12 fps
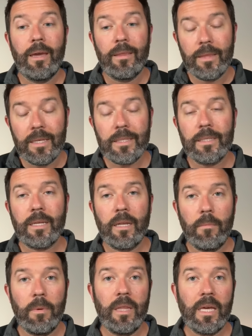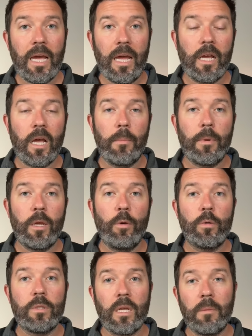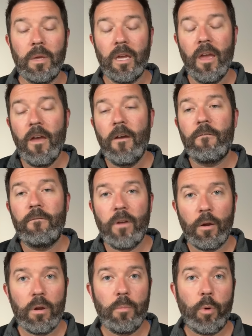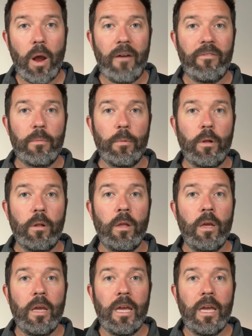this is going to be the kind of company who is going to be very profitable